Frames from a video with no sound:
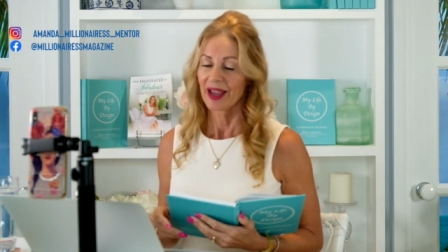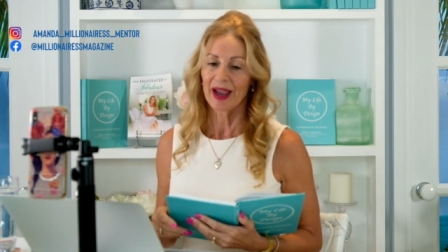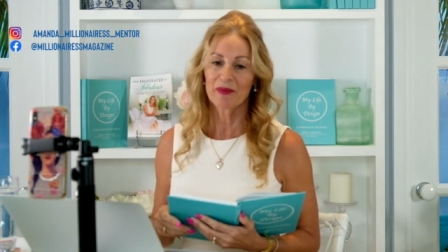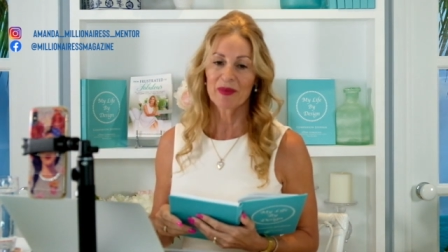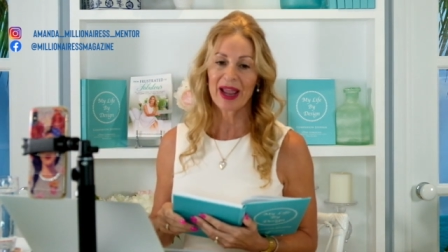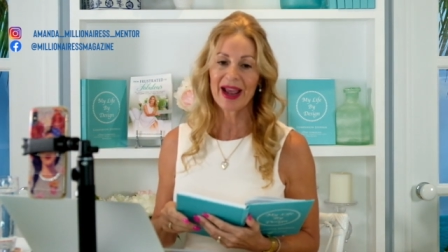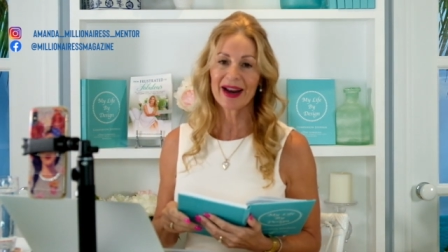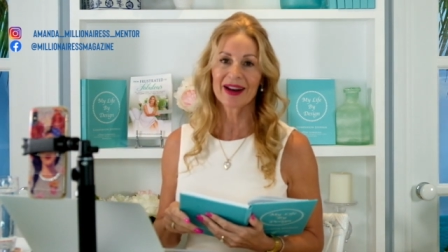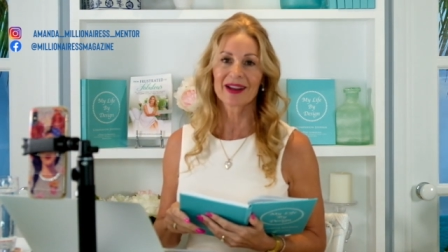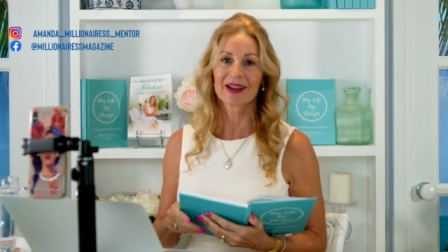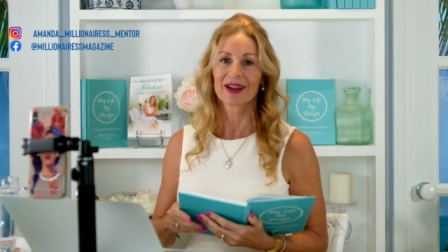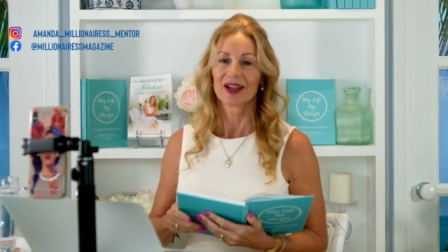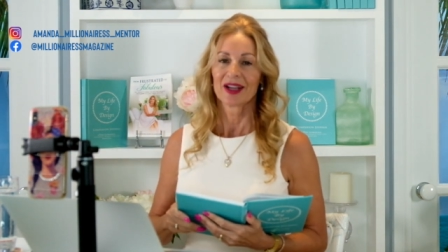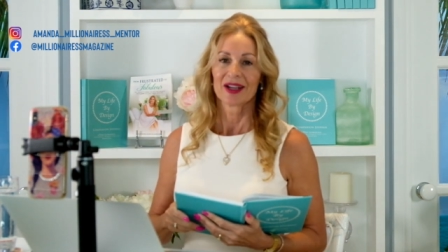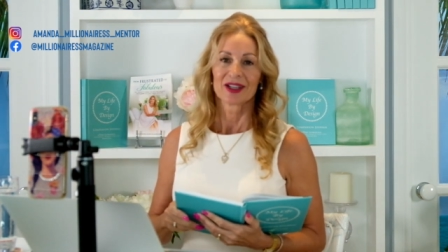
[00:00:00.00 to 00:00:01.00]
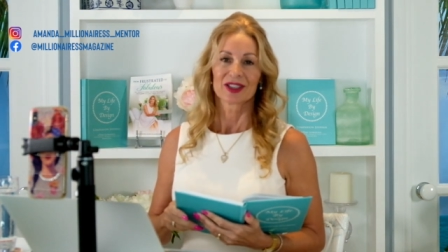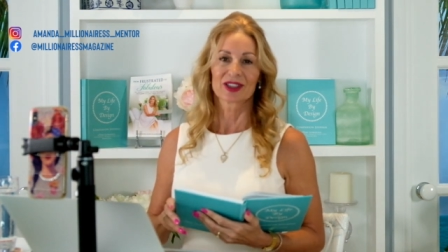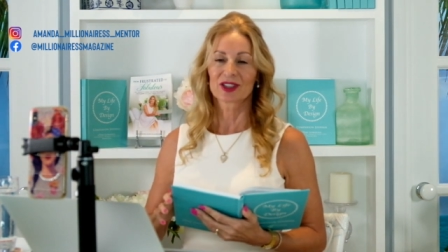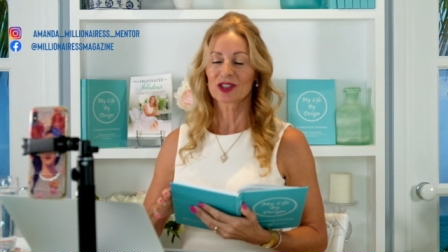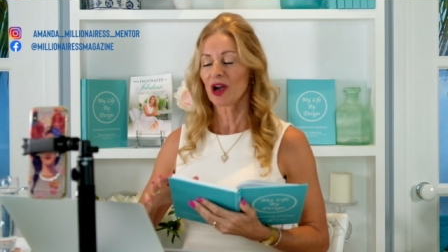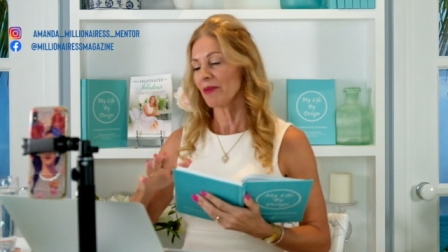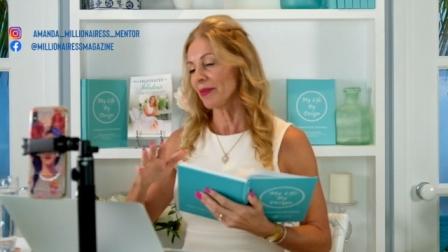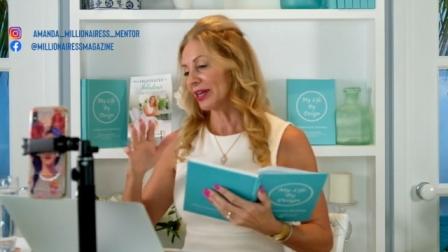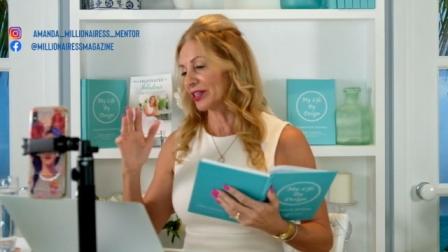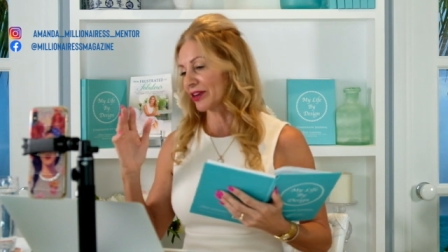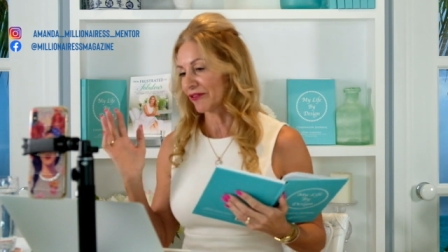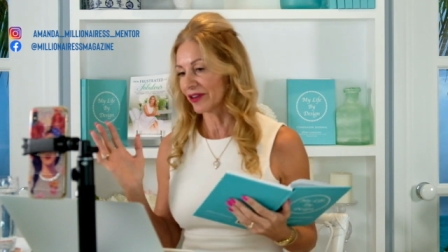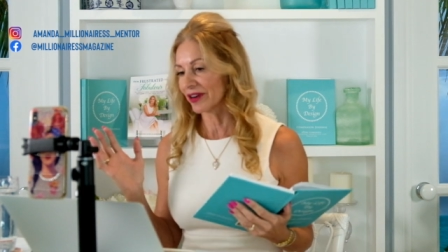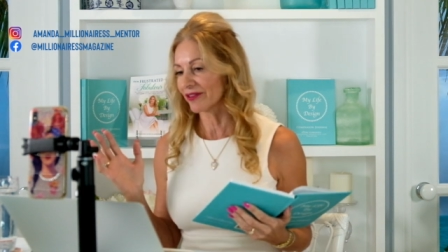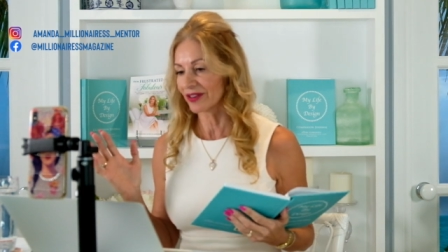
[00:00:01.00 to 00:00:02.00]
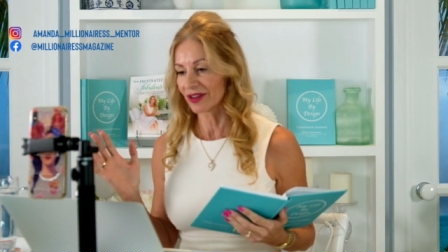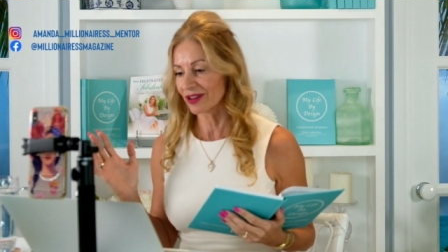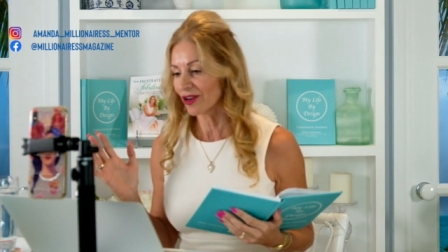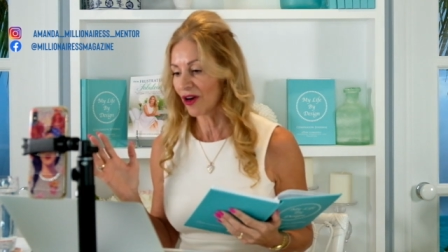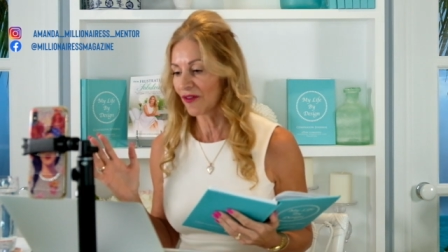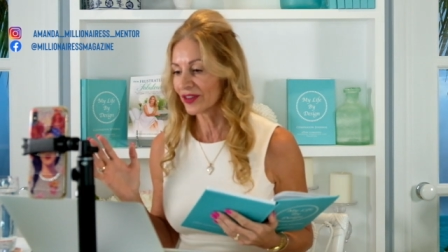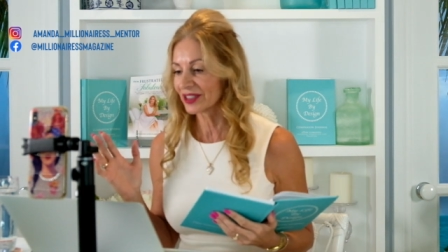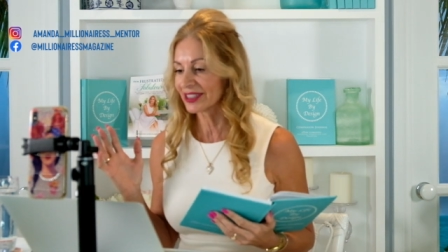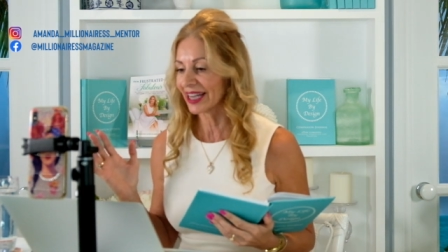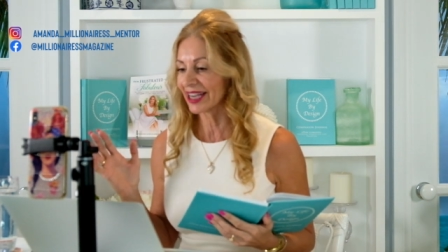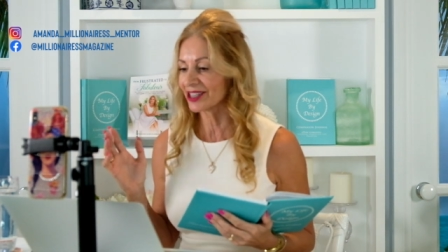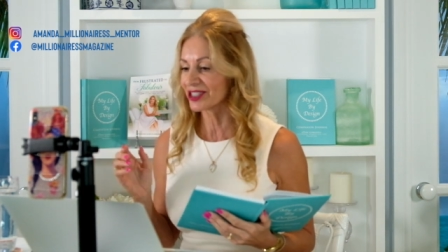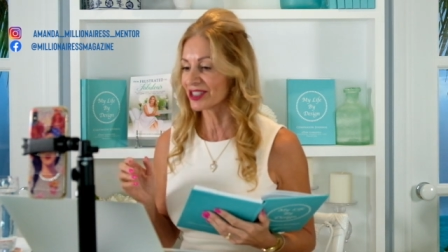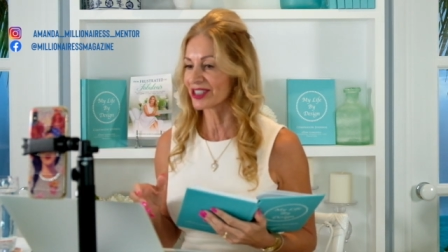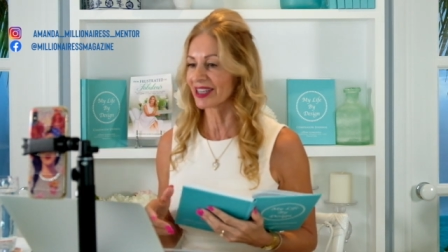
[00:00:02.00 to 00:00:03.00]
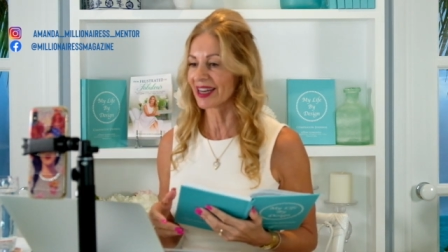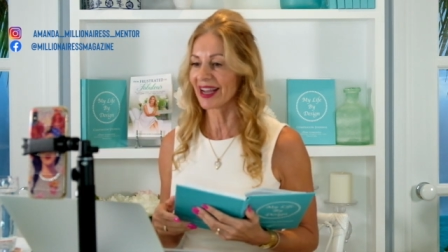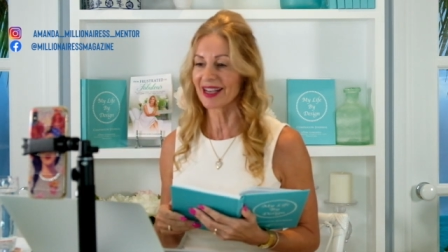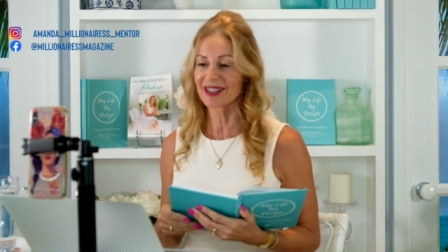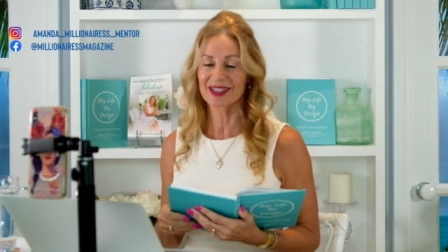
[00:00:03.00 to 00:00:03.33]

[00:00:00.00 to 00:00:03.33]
And we had a, so many different conversations today.